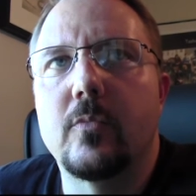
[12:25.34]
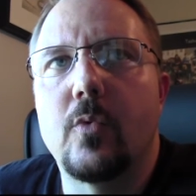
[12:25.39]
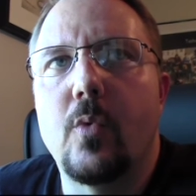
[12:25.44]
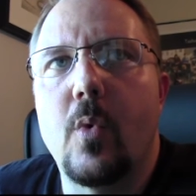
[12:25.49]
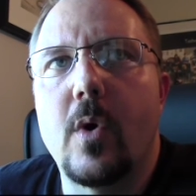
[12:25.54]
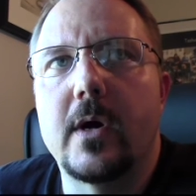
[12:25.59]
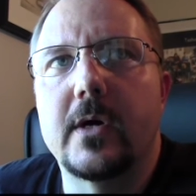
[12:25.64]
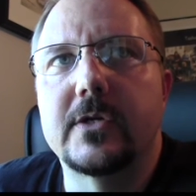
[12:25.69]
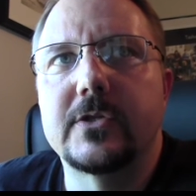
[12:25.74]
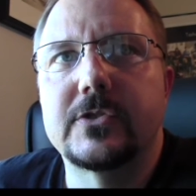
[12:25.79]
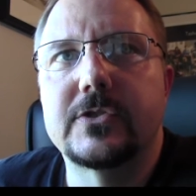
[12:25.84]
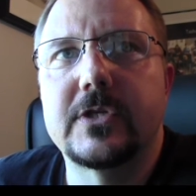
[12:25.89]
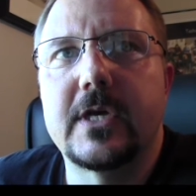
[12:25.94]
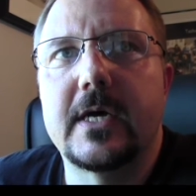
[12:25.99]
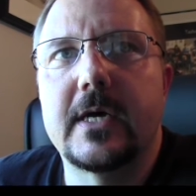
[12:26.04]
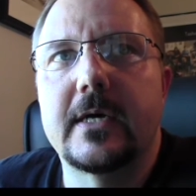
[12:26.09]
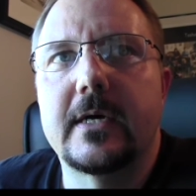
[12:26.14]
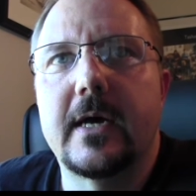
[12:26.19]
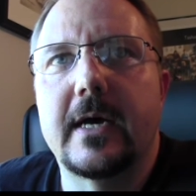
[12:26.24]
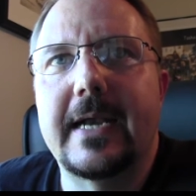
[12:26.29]
was
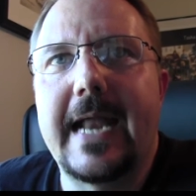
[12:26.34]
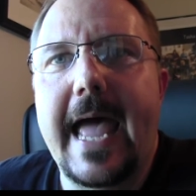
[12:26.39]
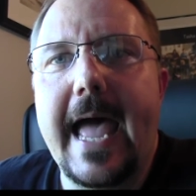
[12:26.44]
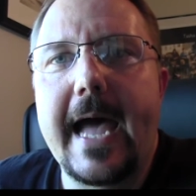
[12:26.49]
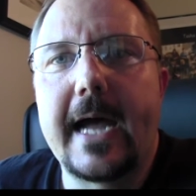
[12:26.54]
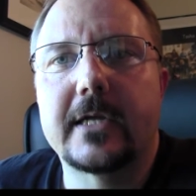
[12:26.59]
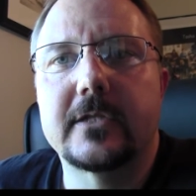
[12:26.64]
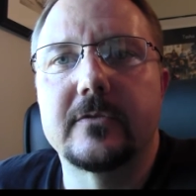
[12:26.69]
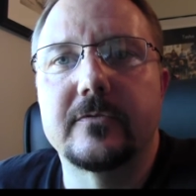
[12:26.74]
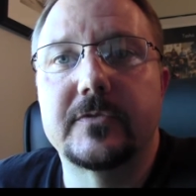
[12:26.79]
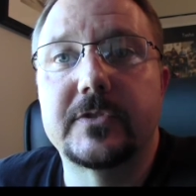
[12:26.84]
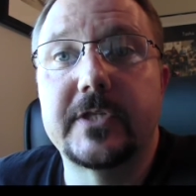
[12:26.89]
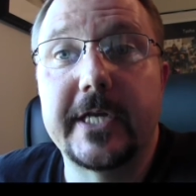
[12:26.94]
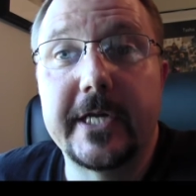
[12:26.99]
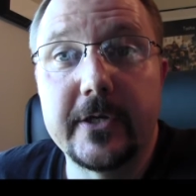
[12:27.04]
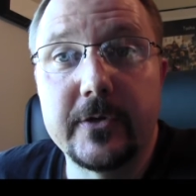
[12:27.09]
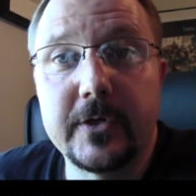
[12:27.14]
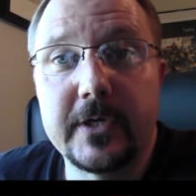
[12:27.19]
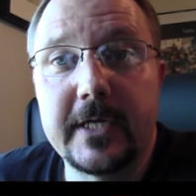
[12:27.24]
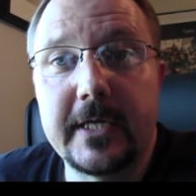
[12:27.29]
an act of
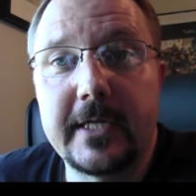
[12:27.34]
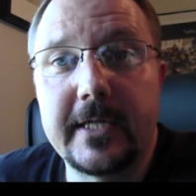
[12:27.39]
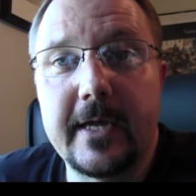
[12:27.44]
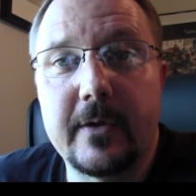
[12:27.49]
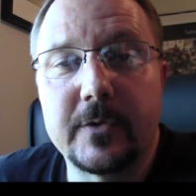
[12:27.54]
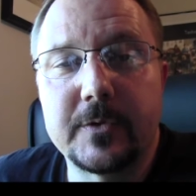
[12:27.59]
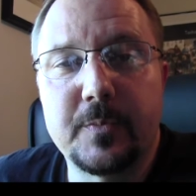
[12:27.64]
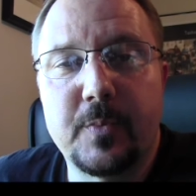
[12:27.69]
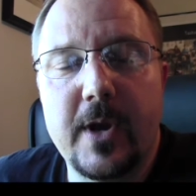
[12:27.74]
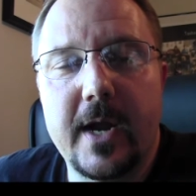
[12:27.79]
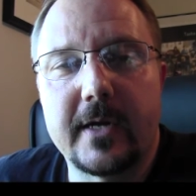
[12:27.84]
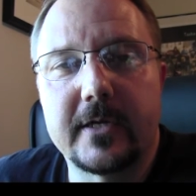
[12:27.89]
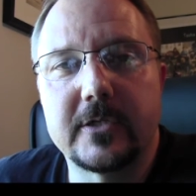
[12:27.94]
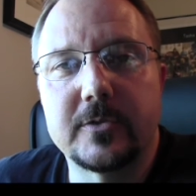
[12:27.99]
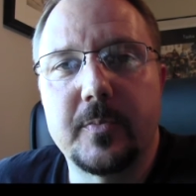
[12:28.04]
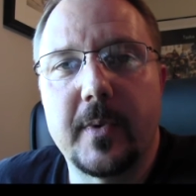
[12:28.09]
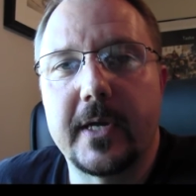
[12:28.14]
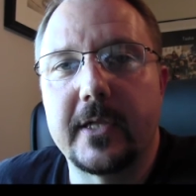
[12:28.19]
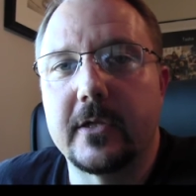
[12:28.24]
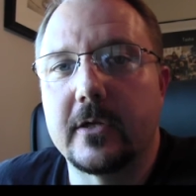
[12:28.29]
tyranny that was
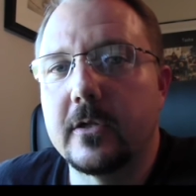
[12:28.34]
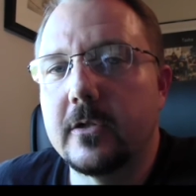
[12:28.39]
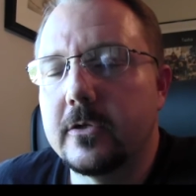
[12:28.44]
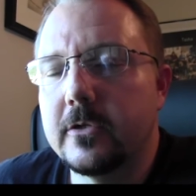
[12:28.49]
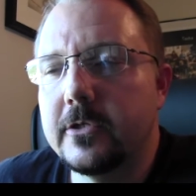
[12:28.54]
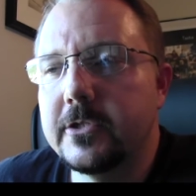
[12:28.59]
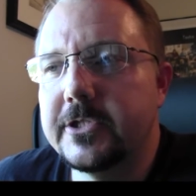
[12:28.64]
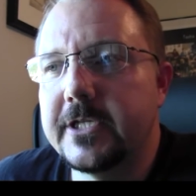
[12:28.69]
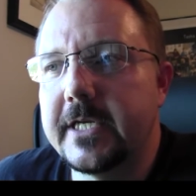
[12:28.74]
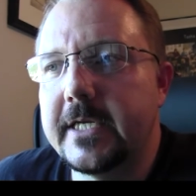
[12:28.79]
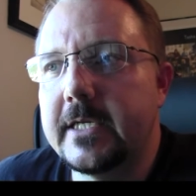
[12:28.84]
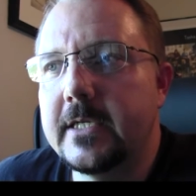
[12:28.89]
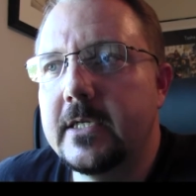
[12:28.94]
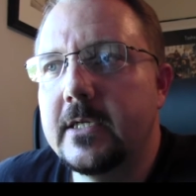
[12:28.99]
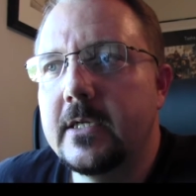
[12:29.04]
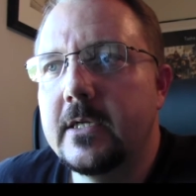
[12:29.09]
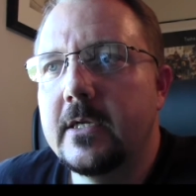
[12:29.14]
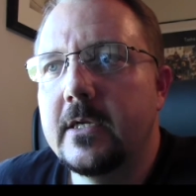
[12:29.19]
practiced by the clergy,